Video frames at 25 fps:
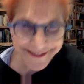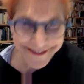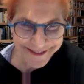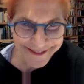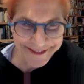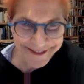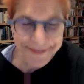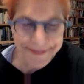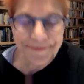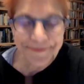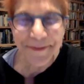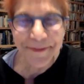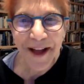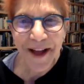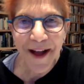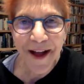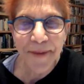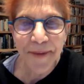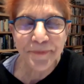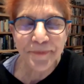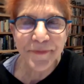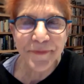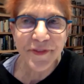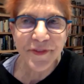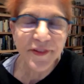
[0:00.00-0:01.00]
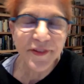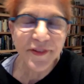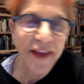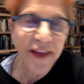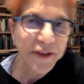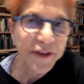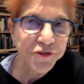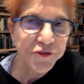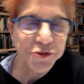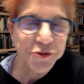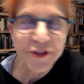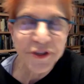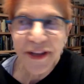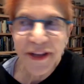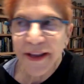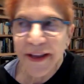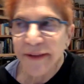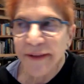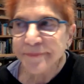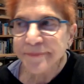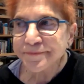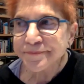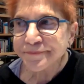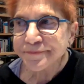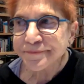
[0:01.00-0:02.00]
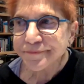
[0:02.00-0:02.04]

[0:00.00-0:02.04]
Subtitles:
Scheduling,